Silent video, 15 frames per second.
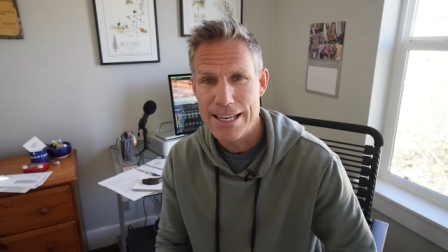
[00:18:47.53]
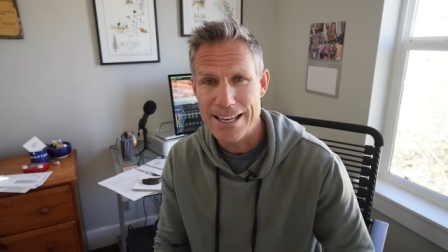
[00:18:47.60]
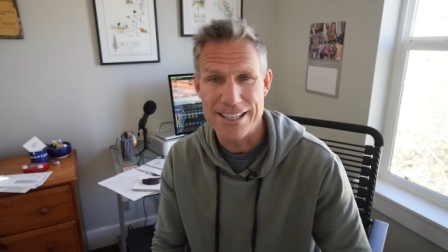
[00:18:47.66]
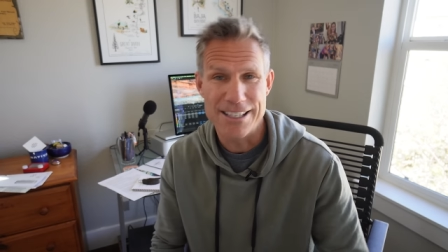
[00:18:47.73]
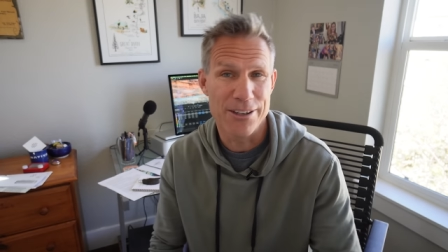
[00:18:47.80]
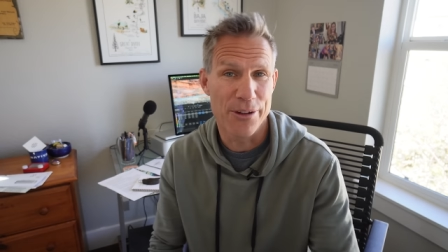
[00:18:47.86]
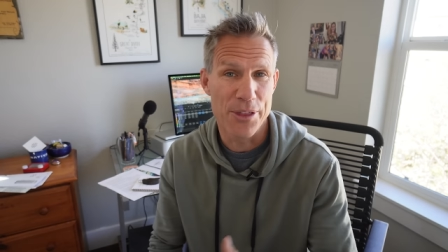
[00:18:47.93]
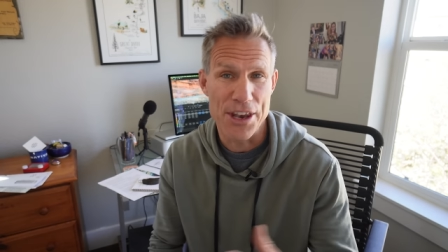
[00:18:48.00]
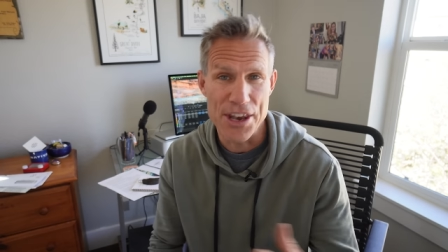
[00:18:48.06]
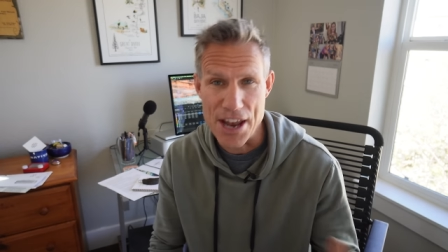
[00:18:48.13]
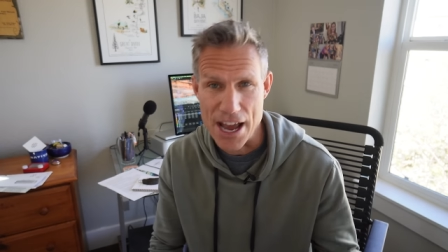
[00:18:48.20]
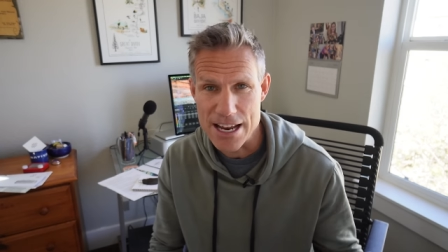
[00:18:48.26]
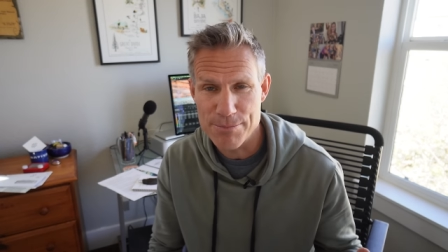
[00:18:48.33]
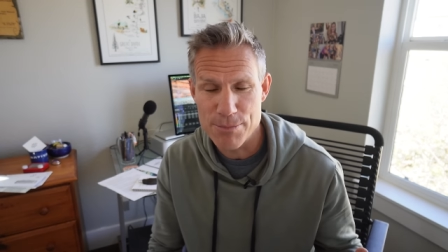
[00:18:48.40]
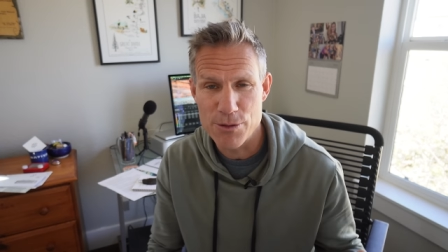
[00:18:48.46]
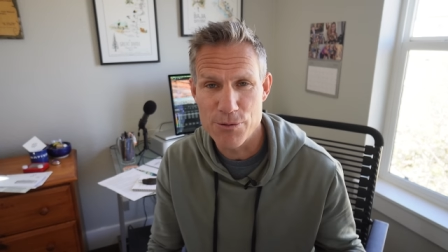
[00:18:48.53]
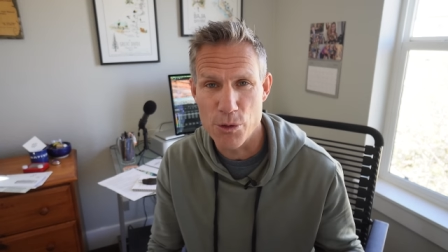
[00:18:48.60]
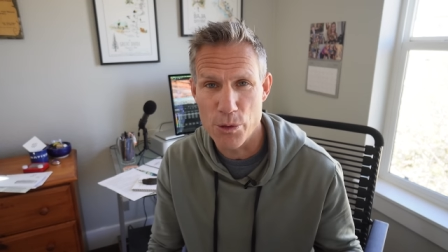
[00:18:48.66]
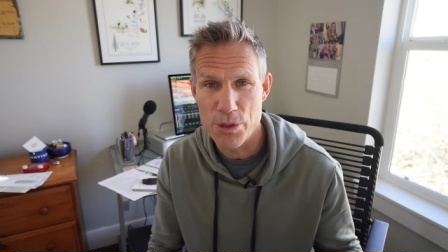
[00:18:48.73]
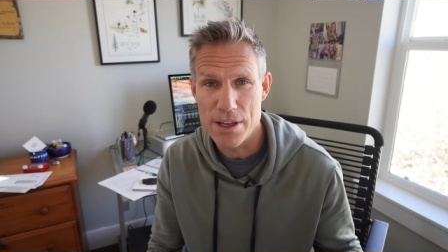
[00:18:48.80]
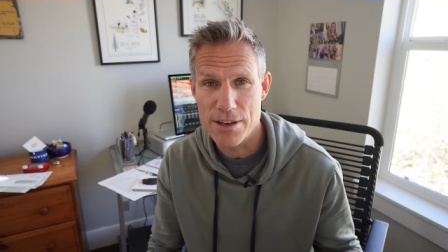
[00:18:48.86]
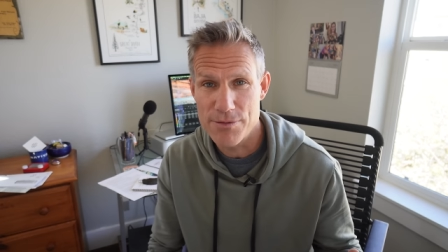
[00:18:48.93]
until the night
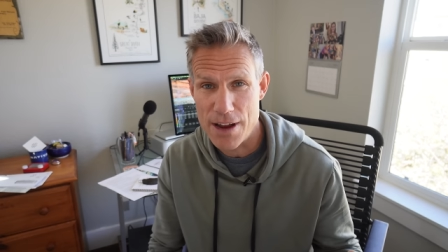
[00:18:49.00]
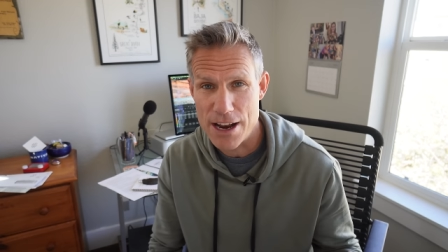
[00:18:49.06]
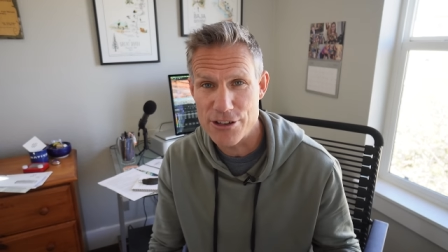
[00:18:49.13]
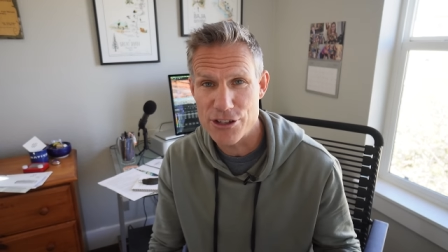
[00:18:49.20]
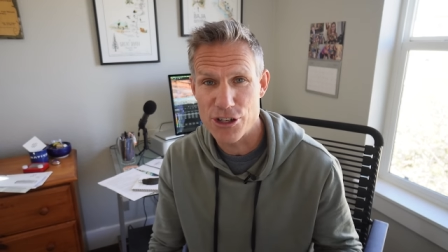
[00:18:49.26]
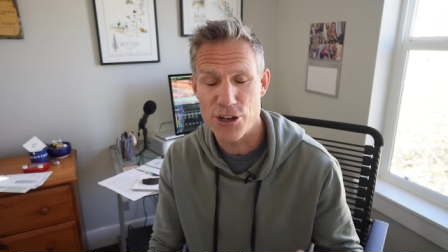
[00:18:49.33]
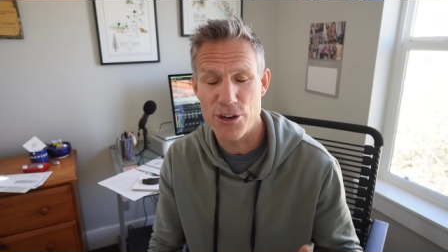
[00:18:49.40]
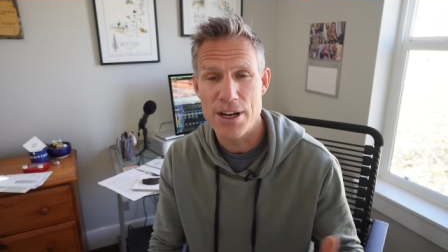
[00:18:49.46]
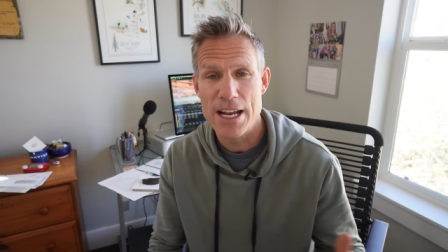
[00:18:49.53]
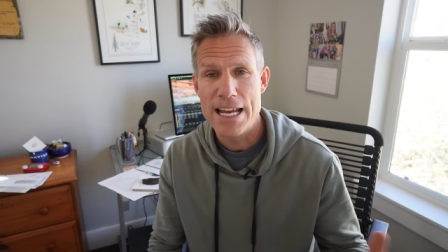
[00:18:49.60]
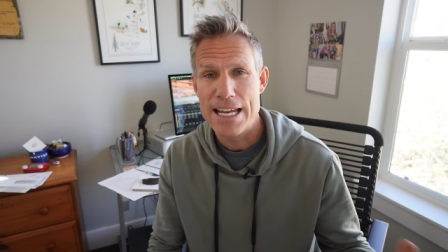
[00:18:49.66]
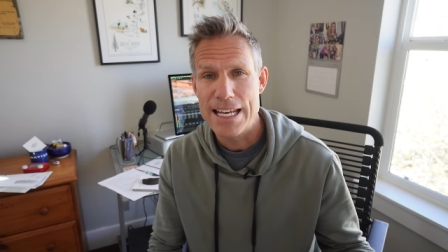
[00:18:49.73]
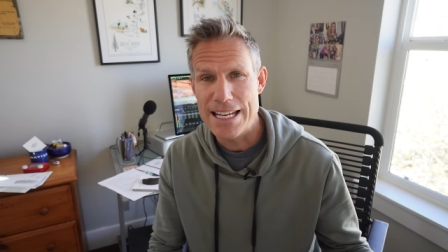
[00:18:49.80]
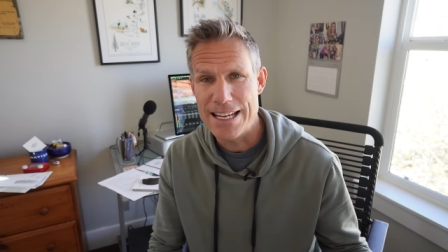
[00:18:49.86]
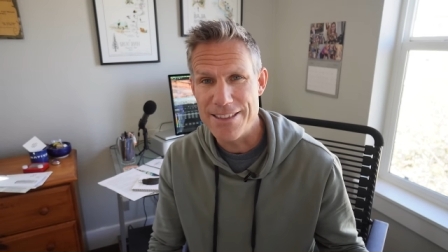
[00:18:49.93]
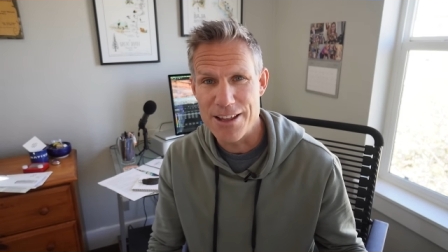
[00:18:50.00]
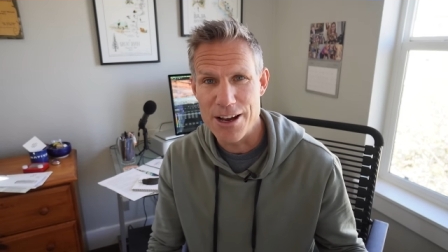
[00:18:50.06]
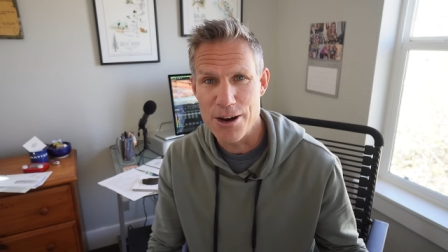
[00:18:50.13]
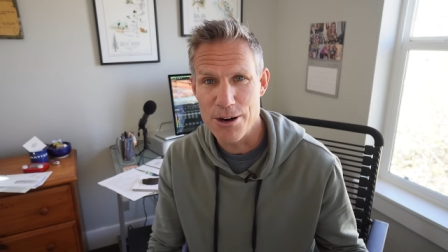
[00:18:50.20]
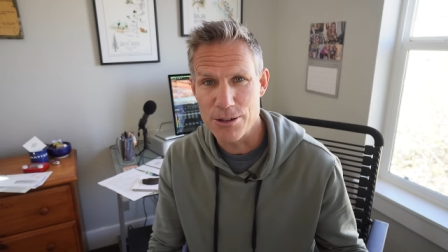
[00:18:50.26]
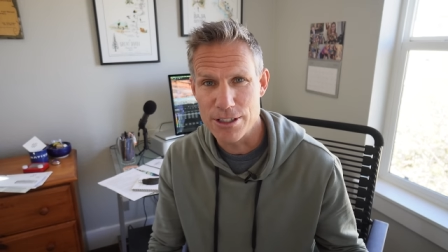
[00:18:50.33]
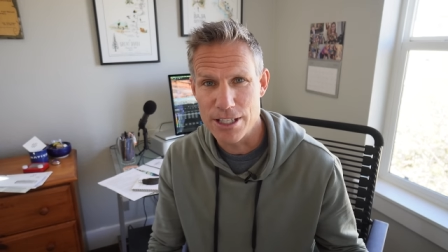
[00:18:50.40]
before the adventure in the
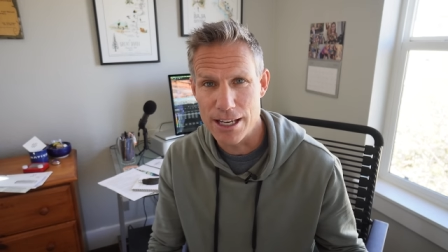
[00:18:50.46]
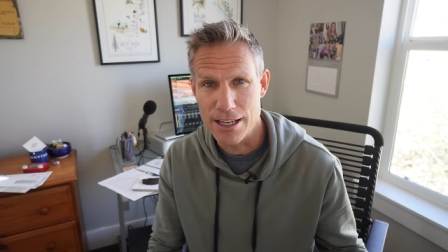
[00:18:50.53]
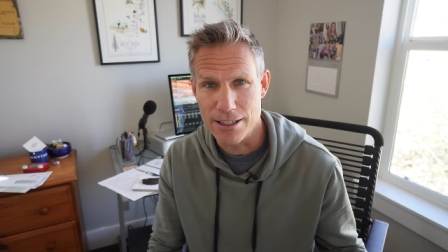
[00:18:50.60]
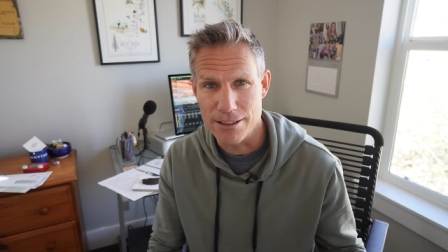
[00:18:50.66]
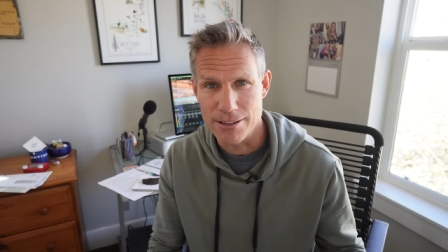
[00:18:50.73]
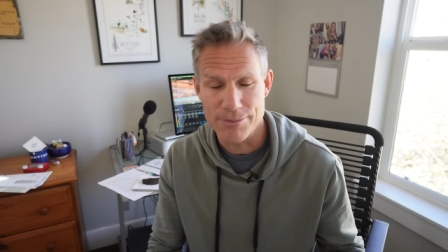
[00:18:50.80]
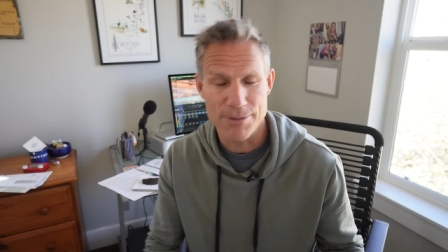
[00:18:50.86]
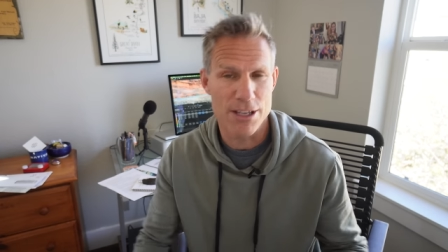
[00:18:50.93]
hotel.